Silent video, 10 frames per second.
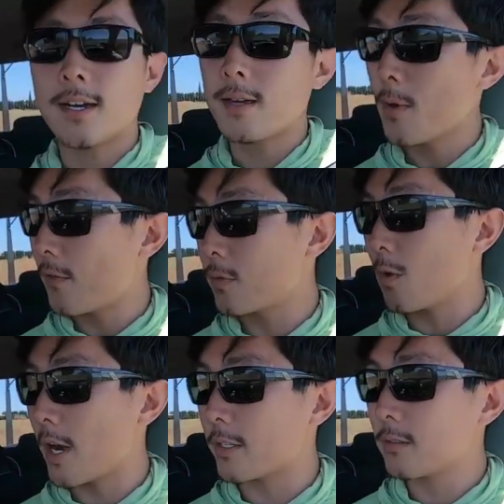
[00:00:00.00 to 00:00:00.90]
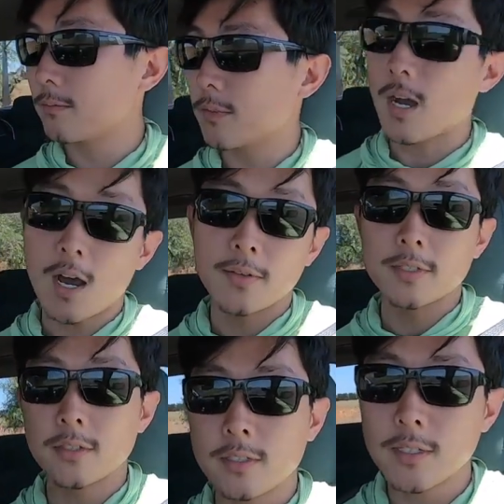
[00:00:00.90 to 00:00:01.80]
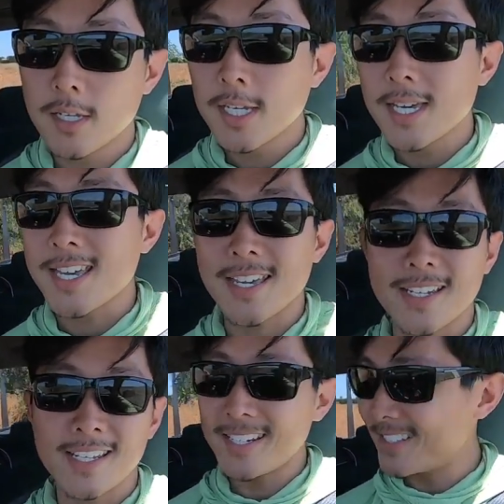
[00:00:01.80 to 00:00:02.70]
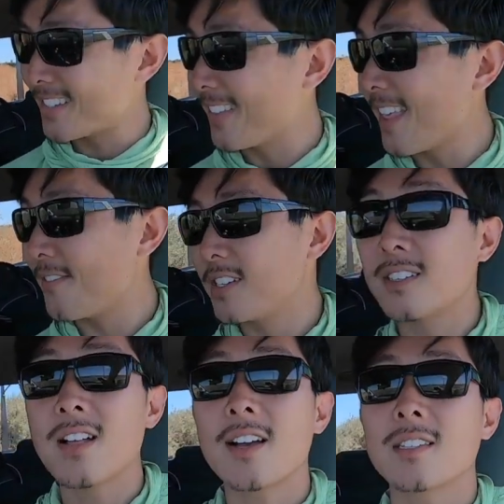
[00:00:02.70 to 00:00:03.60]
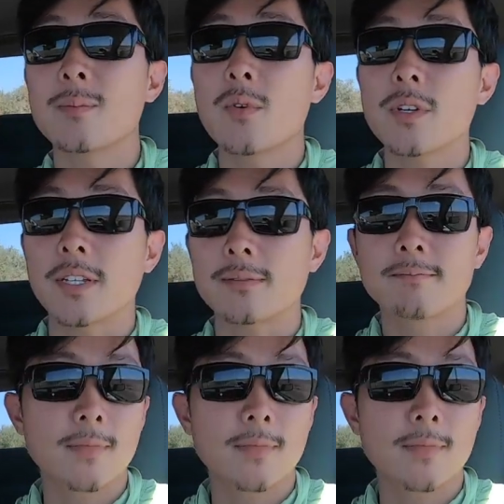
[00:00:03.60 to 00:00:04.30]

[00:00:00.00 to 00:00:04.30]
I am off the water, obviously, and it is 11 o'clock in the morning.